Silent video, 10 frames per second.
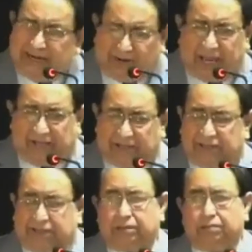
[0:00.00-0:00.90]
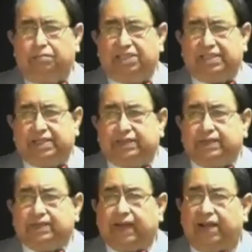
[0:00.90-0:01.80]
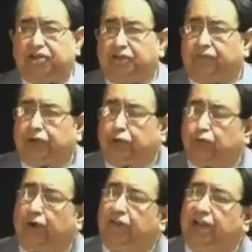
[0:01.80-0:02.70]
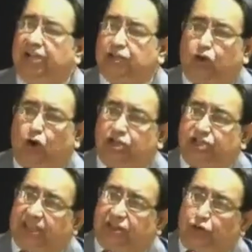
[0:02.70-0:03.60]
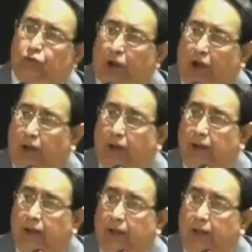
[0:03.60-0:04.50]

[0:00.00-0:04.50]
didn't like this business and shifted to a village called Jati Umra